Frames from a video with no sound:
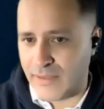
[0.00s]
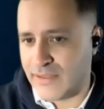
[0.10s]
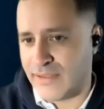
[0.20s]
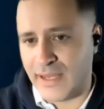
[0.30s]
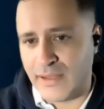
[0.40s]

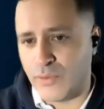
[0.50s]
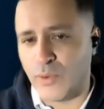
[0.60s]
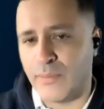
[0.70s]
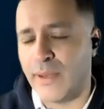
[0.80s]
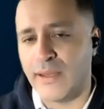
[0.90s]
Instead, you
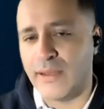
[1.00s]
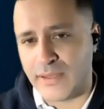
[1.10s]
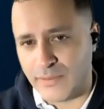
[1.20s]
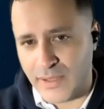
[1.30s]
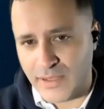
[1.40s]
automatically
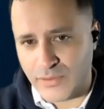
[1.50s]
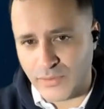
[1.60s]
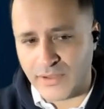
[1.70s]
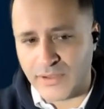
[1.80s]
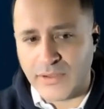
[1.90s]
debit it through
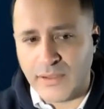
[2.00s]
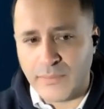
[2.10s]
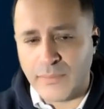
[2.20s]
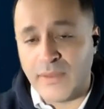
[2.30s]
the system.